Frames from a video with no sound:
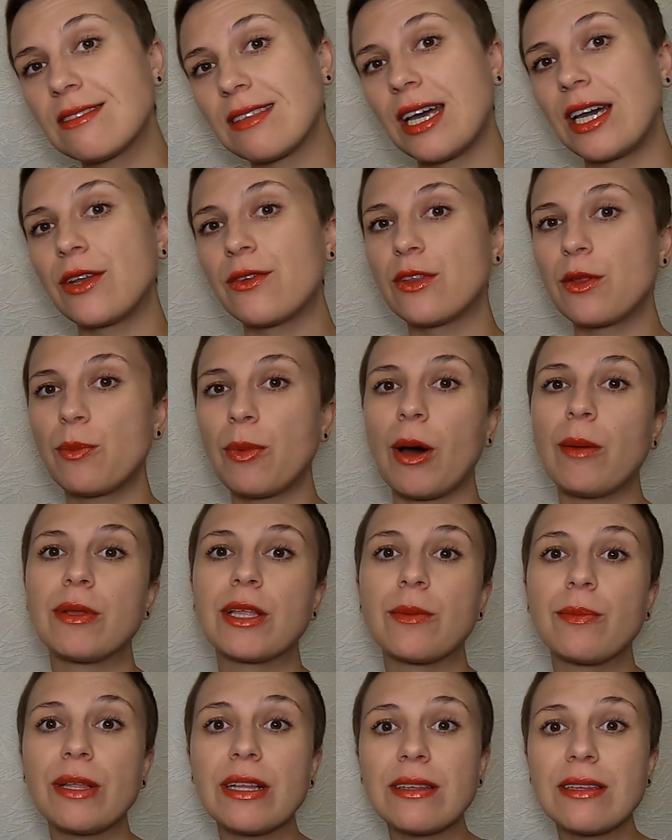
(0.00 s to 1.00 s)
inside of the
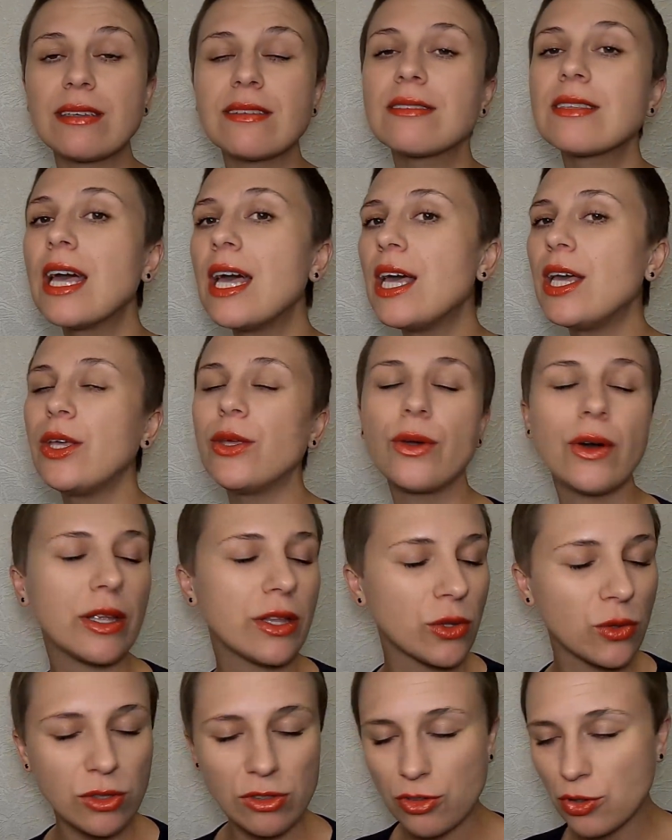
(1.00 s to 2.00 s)
public buildings. You
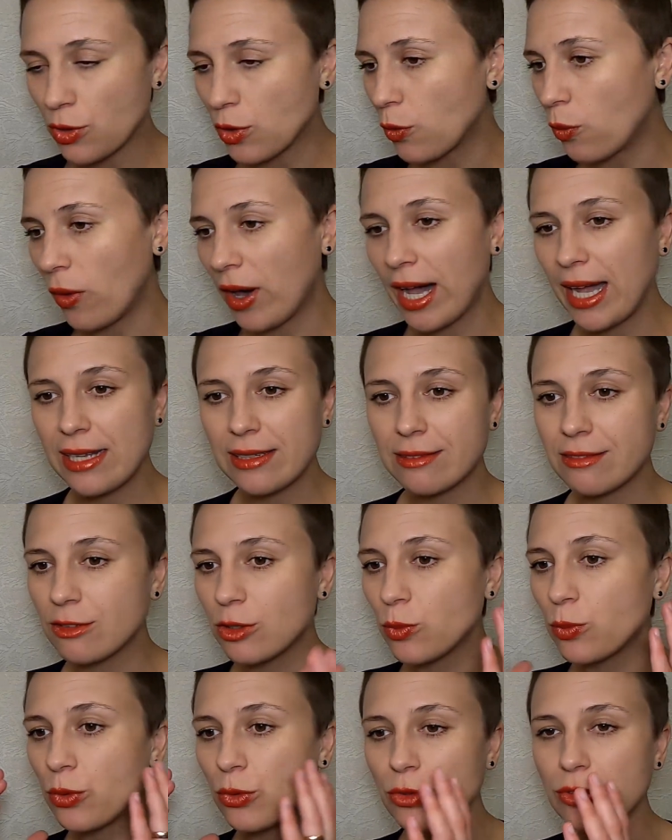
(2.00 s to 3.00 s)
are not required
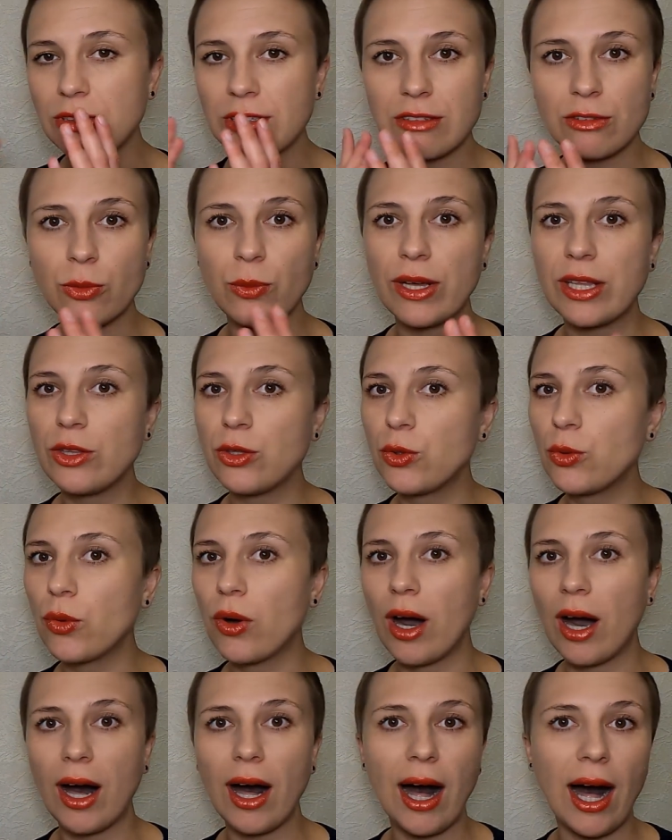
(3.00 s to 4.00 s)
to put it when you
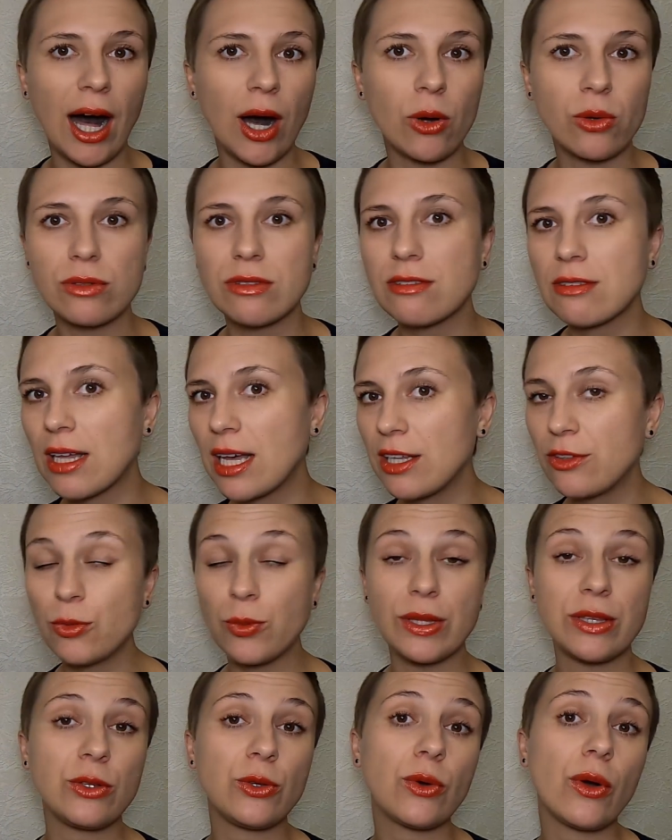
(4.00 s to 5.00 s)
are outside,
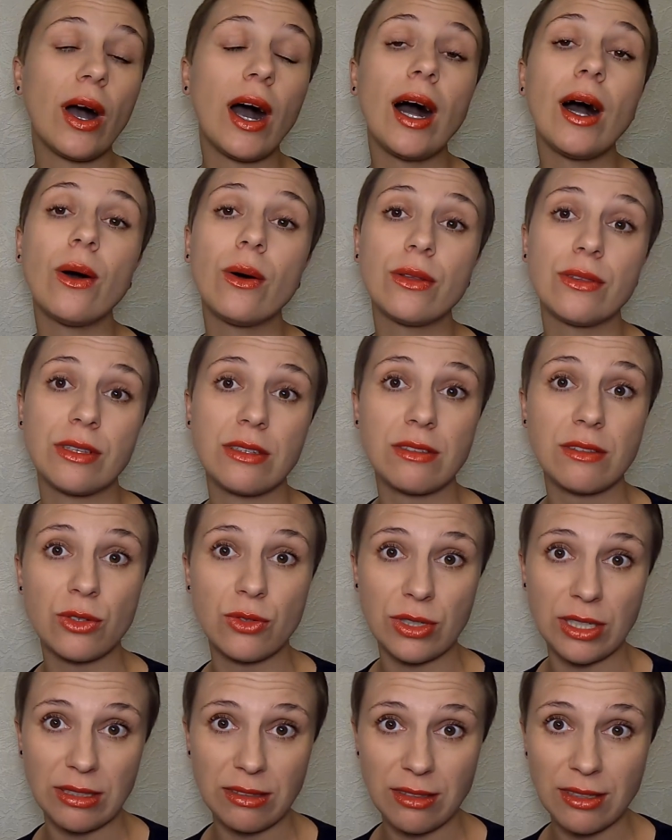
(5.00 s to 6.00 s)
when you are on the
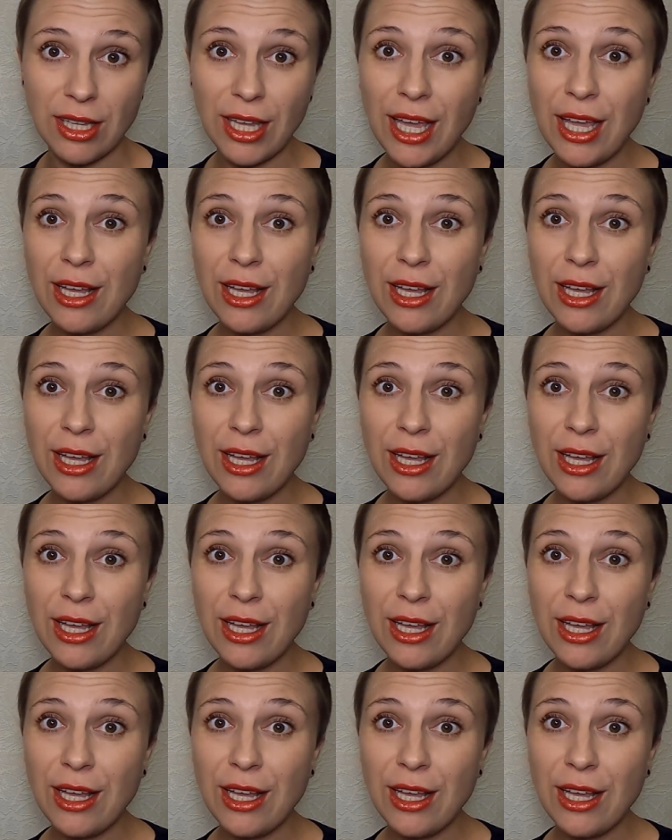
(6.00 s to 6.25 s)
street.